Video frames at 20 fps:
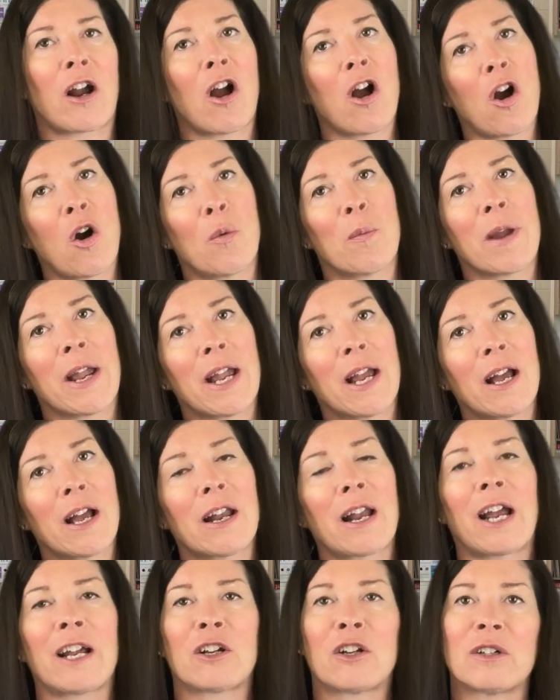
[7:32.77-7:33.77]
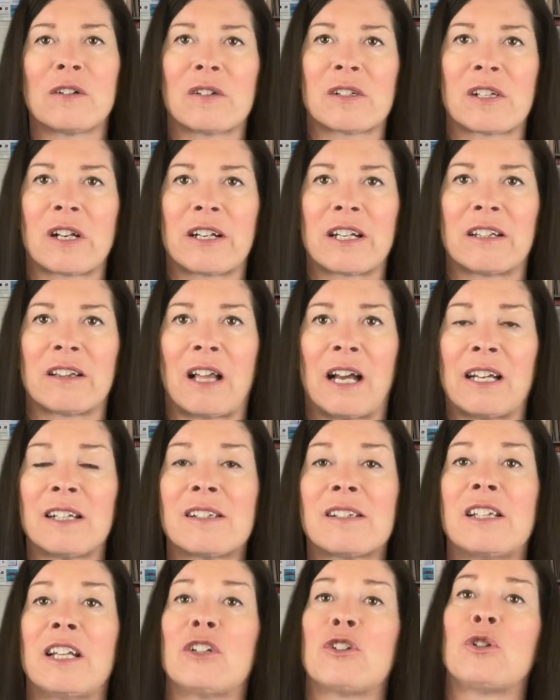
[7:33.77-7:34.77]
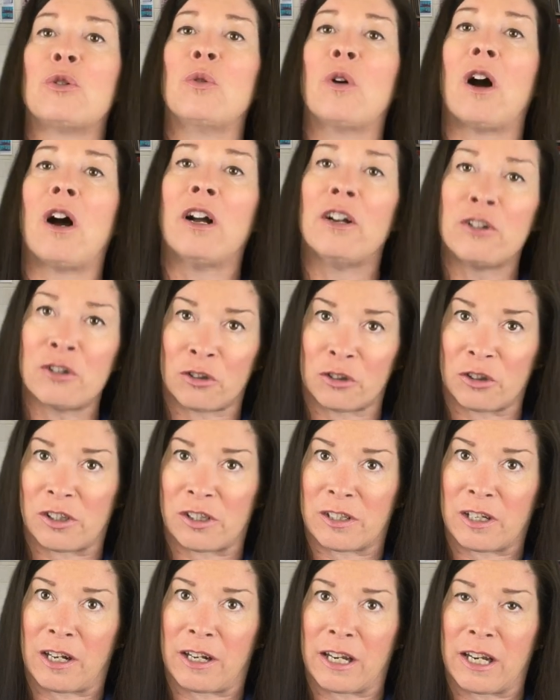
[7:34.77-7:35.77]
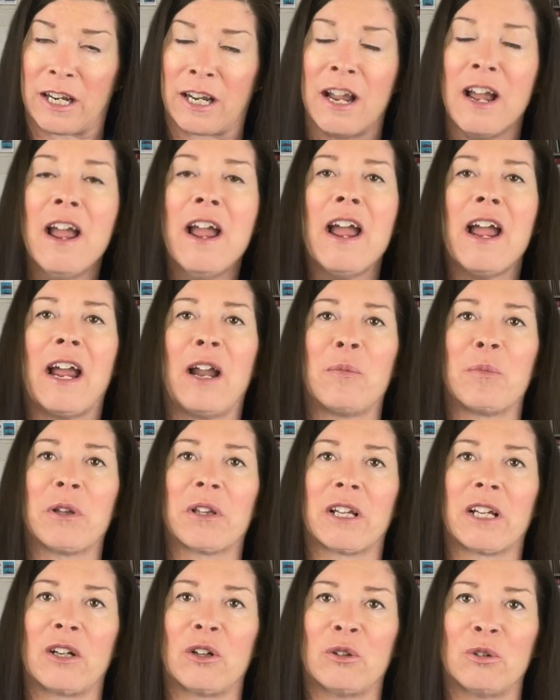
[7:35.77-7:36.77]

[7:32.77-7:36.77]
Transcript: oh man, I could have studied less, than to understudy and be like,